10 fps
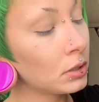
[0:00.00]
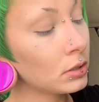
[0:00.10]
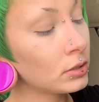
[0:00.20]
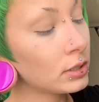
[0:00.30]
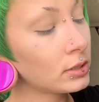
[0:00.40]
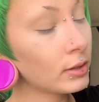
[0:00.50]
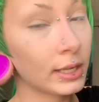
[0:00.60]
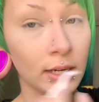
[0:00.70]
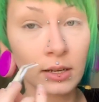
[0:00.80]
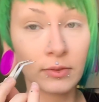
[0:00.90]
just so I
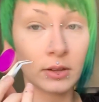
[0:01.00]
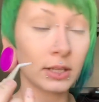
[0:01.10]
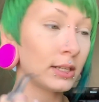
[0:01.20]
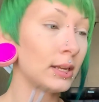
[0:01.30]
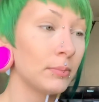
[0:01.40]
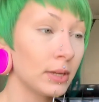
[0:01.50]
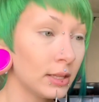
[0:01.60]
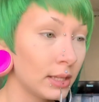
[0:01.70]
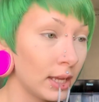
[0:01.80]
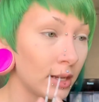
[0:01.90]
get enough on the tip, and
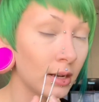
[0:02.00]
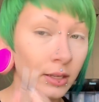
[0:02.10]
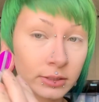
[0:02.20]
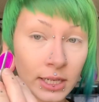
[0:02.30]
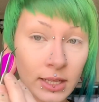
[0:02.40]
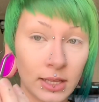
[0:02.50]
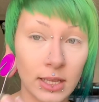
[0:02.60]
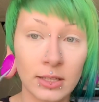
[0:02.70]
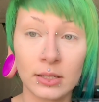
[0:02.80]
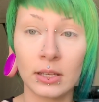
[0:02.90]
then I'll take
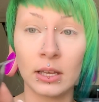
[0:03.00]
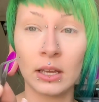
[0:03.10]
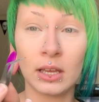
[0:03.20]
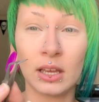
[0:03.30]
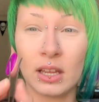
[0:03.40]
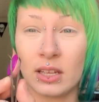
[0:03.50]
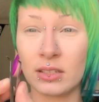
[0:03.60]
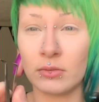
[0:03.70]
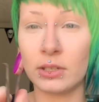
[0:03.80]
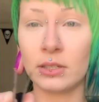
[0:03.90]
these and I
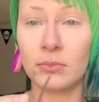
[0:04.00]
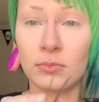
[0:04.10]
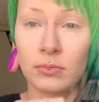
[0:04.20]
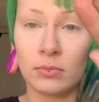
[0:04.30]
squeeze them